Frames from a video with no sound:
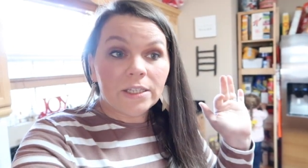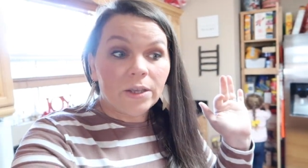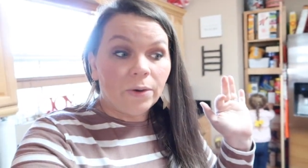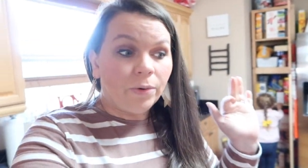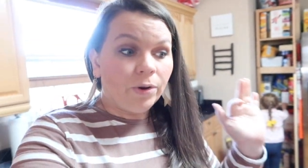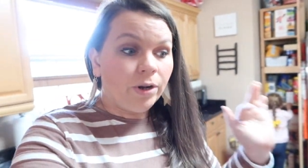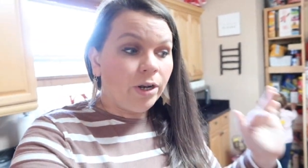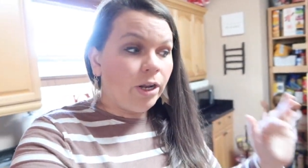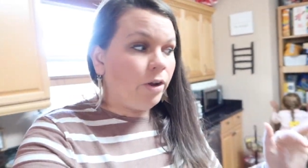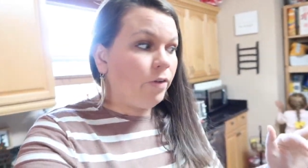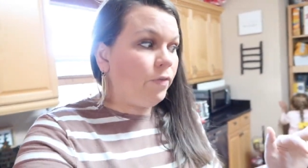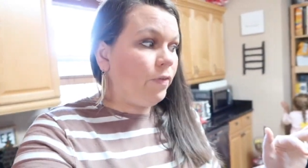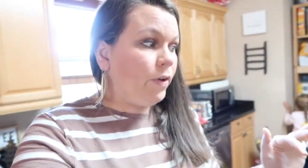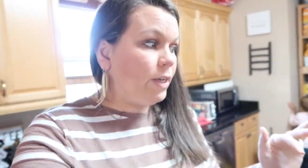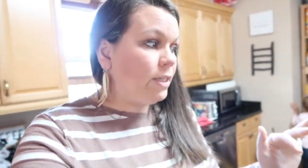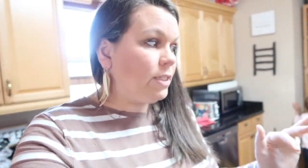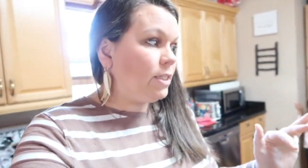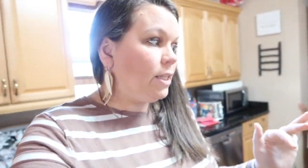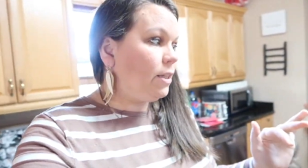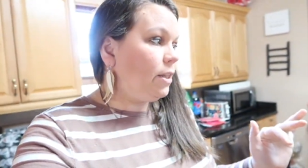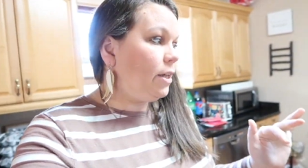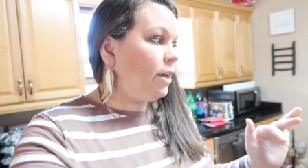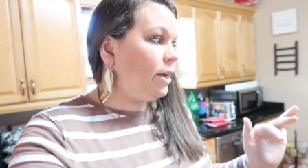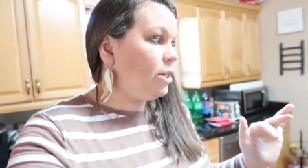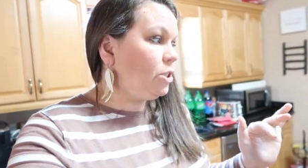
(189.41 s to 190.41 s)
So we're in here
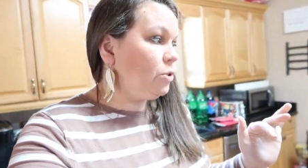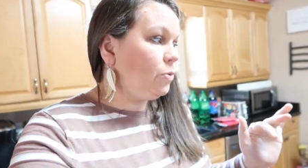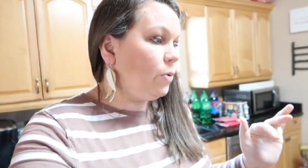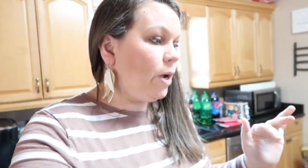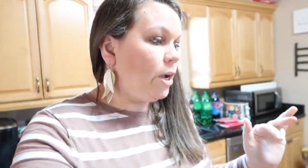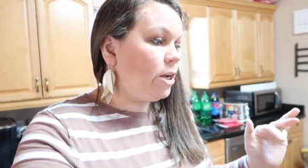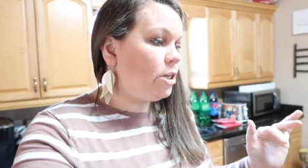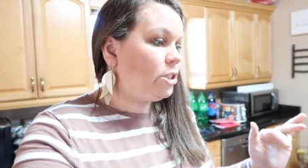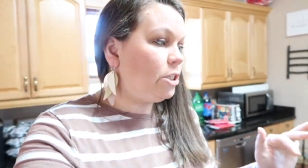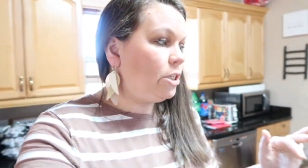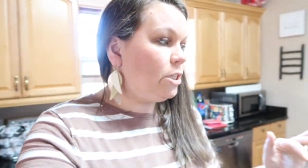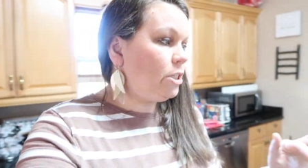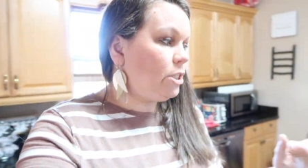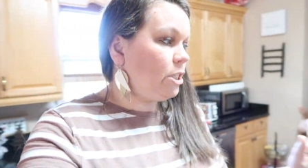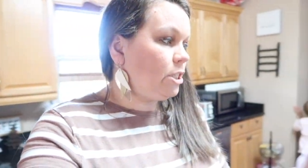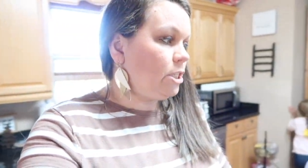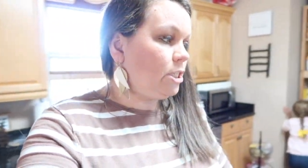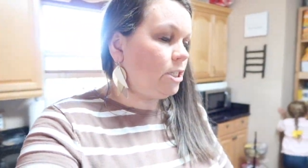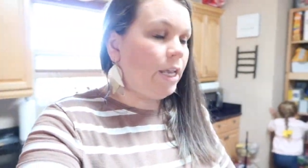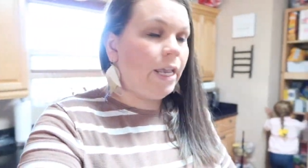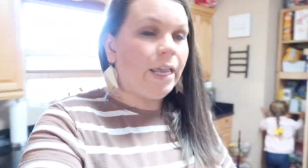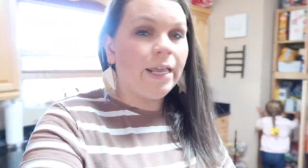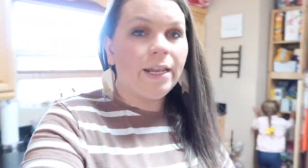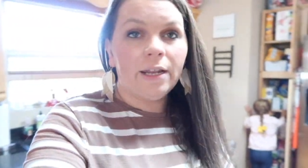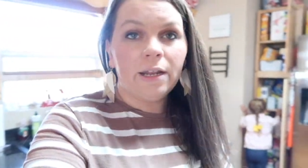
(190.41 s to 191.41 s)
fixing lunch. We actually just
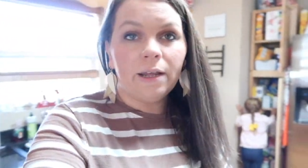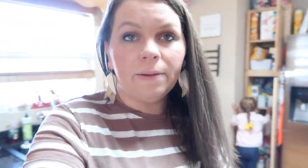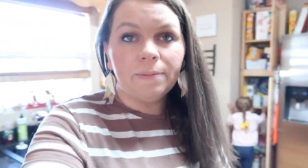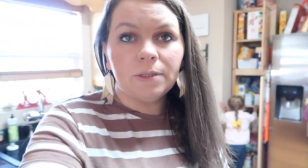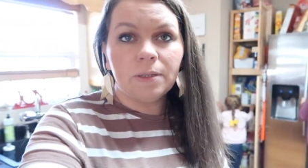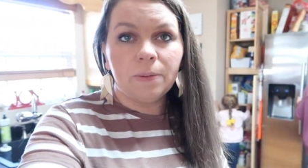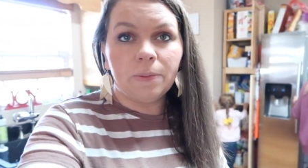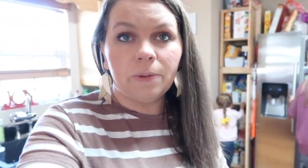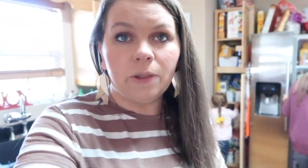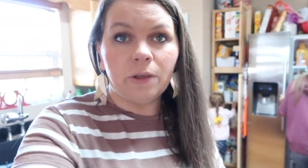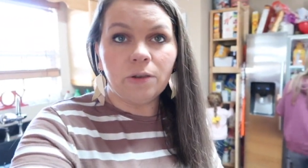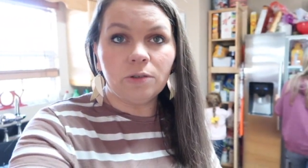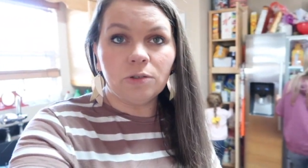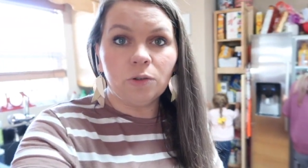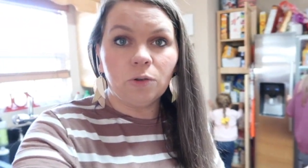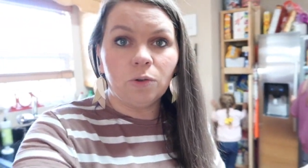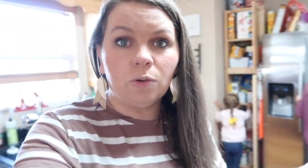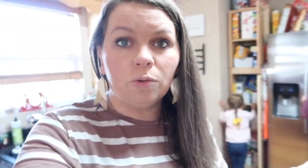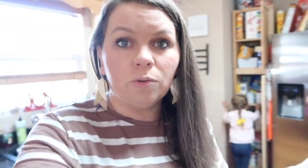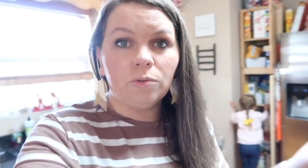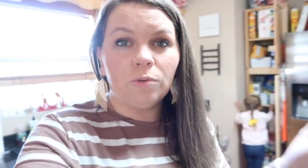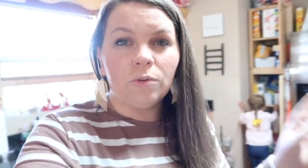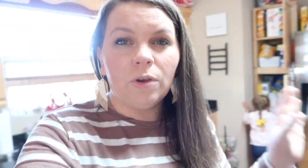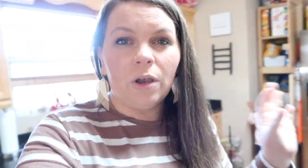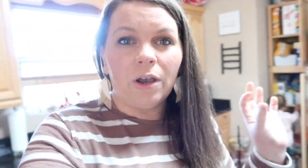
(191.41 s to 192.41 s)
heated up some of those
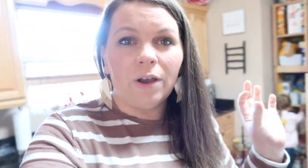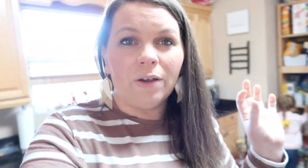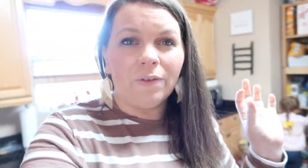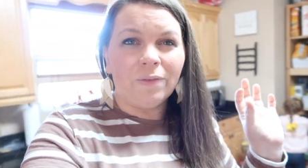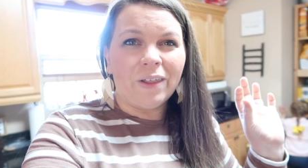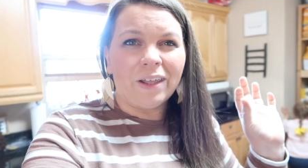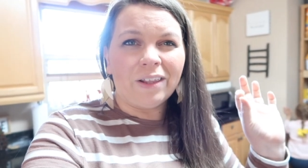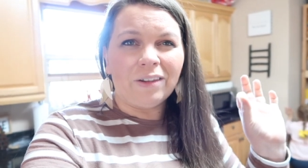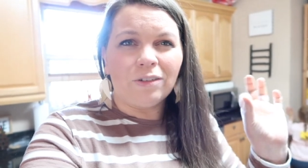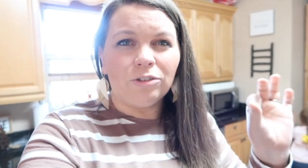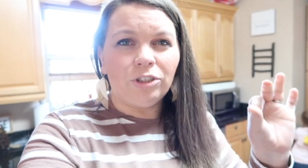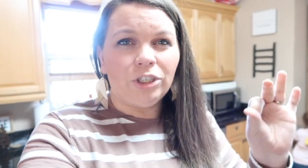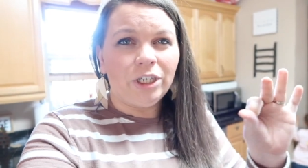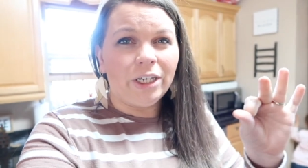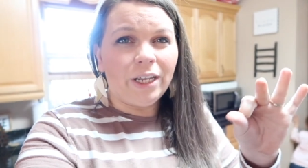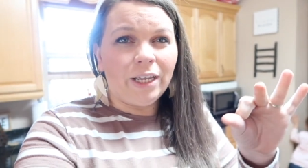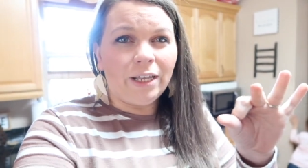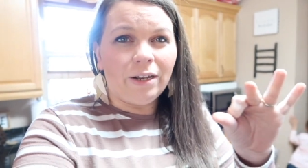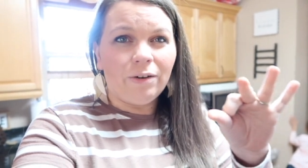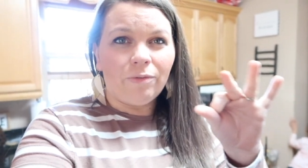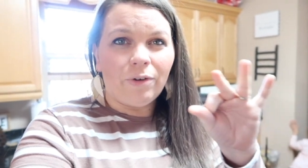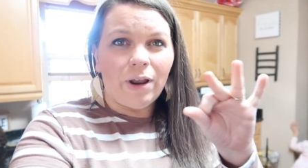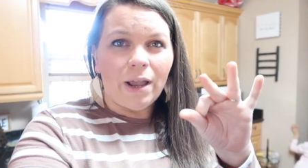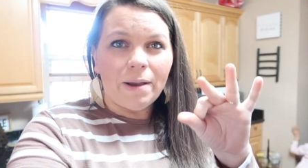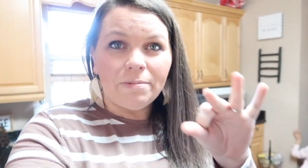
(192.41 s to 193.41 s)
little uh, like little
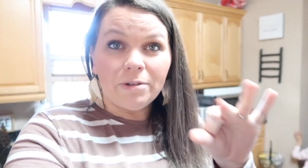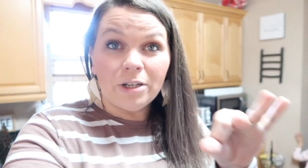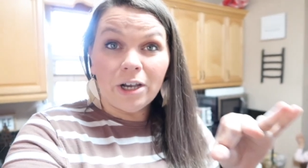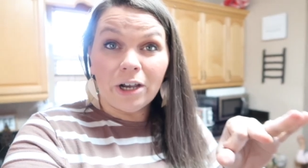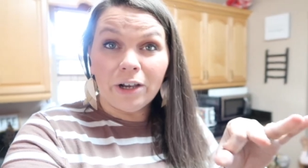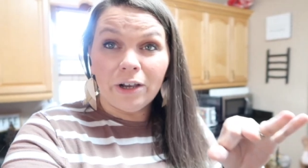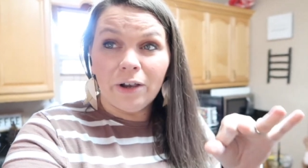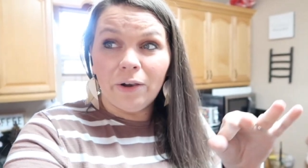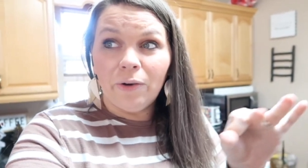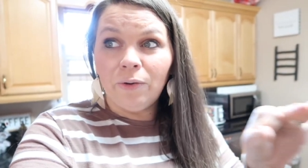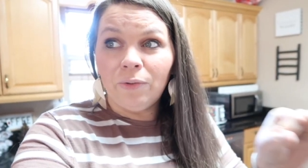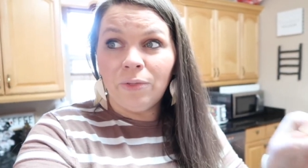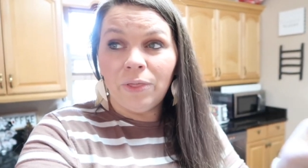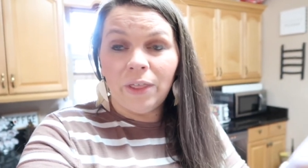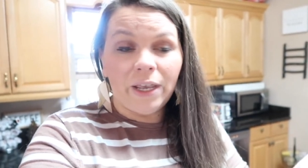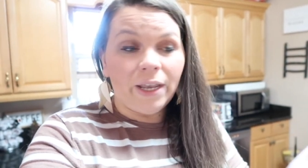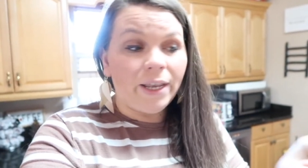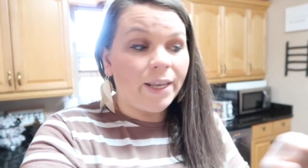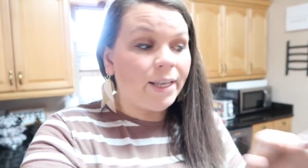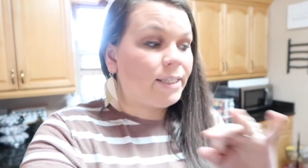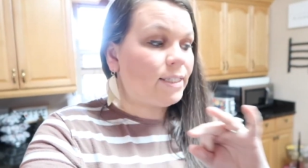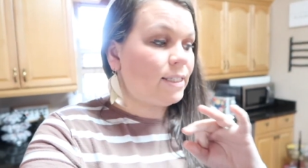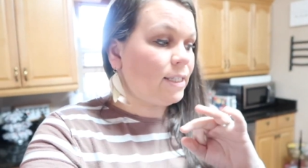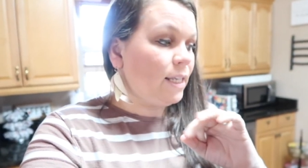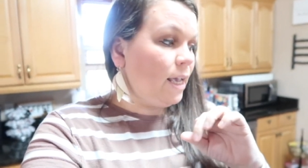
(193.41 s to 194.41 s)
chicken wrap taco
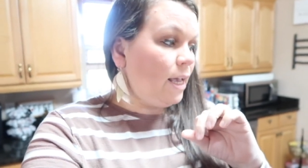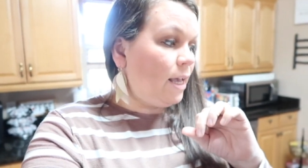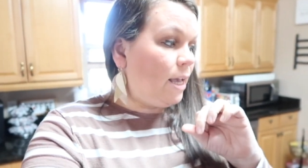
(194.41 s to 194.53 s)
things.